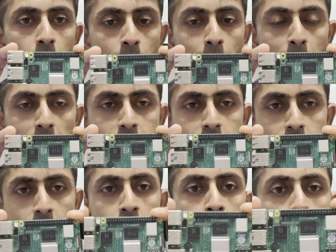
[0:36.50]

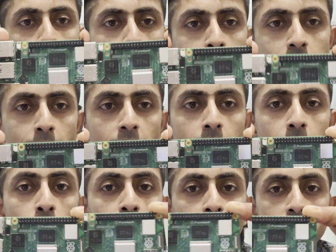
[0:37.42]
capacity. It is having a
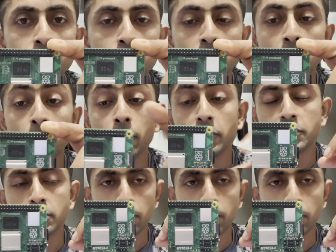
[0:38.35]
humongous computation